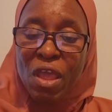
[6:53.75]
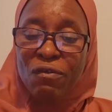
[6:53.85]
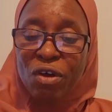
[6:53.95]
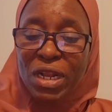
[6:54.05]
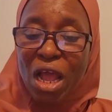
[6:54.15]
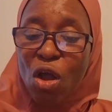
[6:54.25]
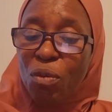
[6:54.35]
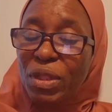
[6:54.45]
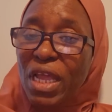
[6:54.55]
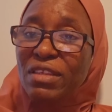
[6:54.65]
Further
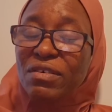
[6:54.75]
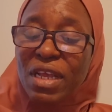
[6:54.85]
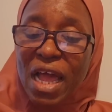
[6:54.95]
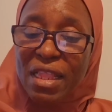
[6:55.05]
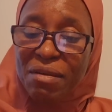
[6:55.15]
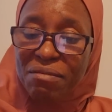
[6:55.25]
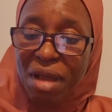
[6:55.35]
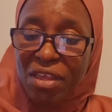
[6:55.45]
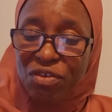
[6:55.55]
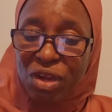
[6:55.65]
updates regarding
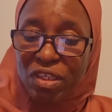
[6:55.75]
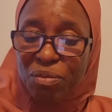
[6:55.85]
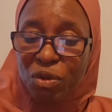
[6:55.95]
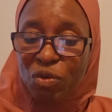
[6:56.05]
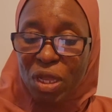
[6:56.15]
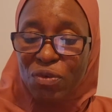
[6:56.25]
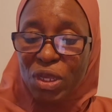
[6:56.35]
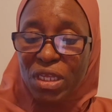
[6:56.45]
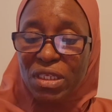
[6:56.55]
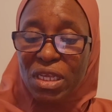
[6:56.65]
mass transport to Ado
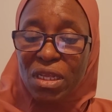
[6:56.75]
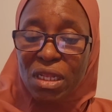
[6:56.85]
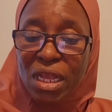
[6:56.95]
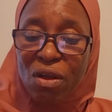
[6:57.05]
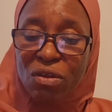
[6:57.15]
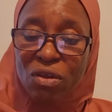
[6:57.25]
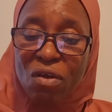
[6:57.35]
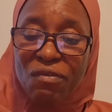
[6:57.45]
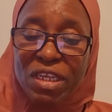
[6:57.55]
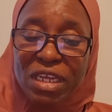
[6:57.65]
Ekiti, Lagos,
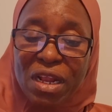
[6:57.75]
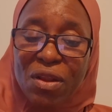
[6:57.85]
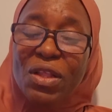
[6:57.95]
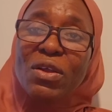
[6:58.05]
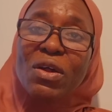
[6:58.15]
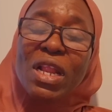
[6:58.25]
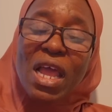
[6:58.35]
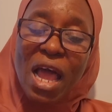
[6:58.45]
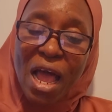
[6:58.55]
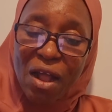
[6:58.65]
Converge, and London
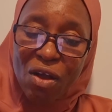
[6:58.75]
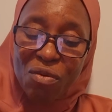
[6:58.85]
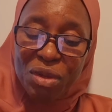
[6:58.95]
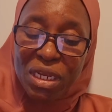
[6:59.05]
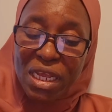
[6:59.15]
are coming.